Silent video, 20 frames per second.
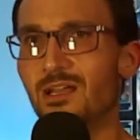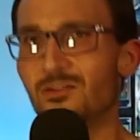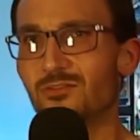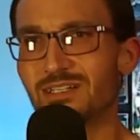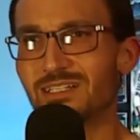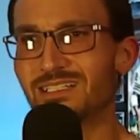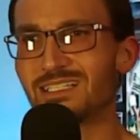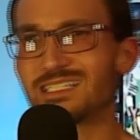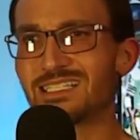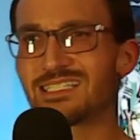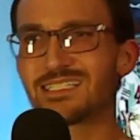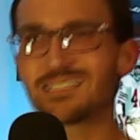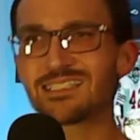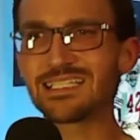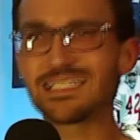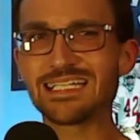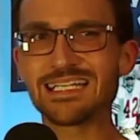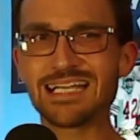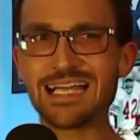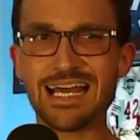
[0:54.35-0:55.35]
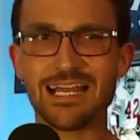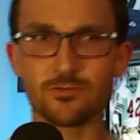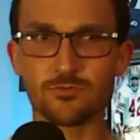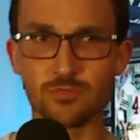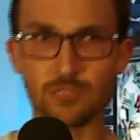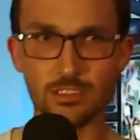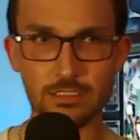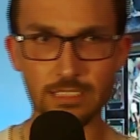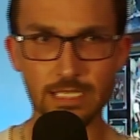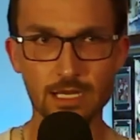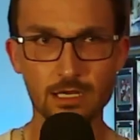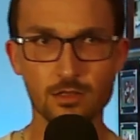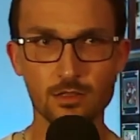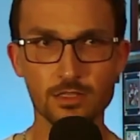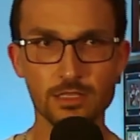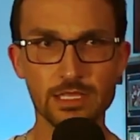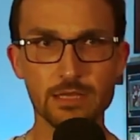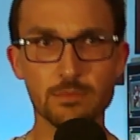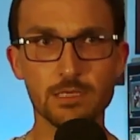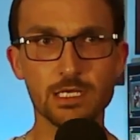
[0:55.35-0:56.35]
Realistically, I don't really care all
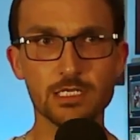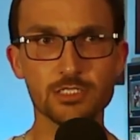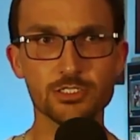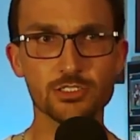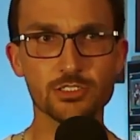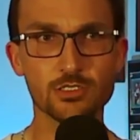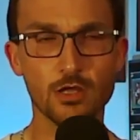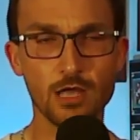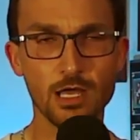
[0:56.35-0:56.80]
that much,